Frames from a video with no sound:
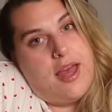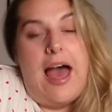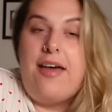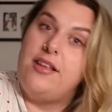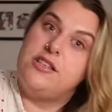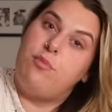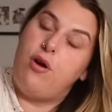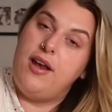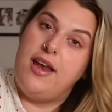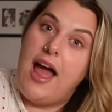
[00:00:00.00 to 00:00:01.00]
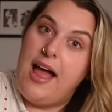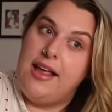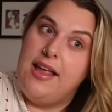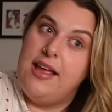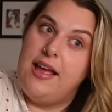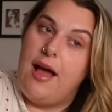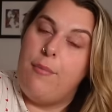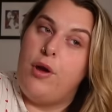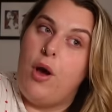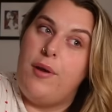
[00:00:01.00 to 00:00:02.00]
And then tomorrow night,
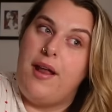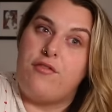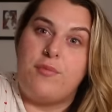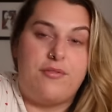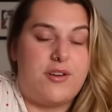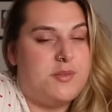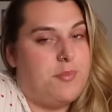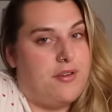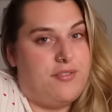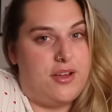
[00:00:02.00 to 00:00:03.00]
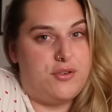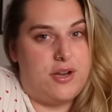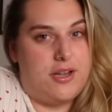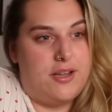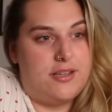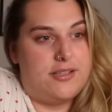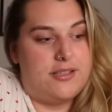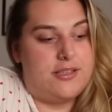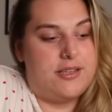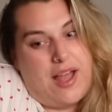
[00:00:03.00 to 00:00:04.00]
I'm going out for my friend's birthday
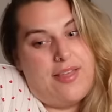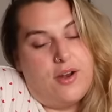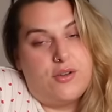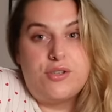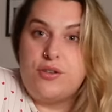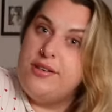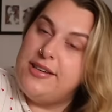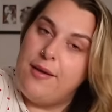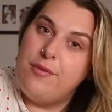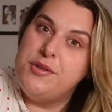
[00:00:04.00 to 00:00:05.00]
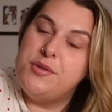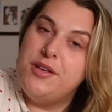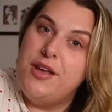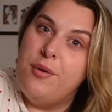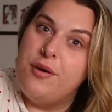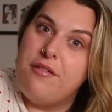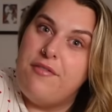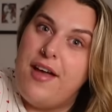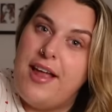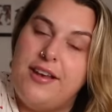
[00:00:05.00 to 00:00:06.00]
drinks. And then on Sunday, I'm going to a yoga
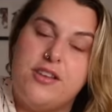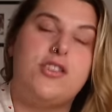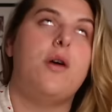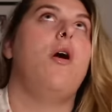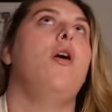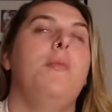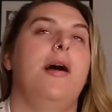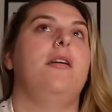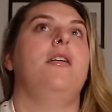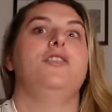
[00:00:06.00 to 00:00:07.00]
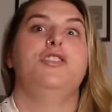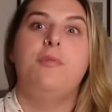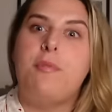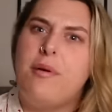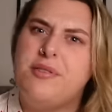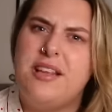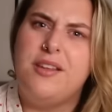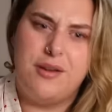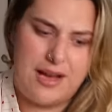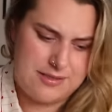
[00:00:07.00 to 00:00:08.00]
event. So, oh my gosh. You remember I was
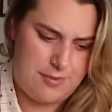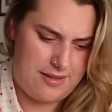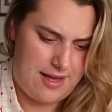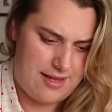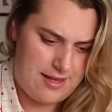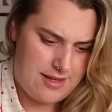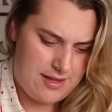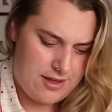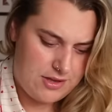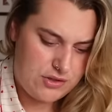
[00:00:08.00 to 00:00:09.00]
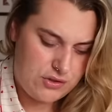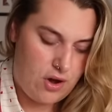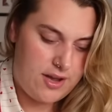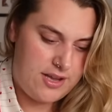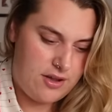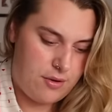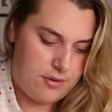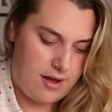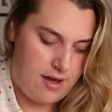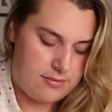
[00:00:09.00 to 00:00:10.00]
telling you guys about that? Scotty
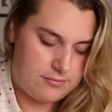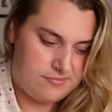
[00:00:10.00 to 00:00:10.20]
Yoga.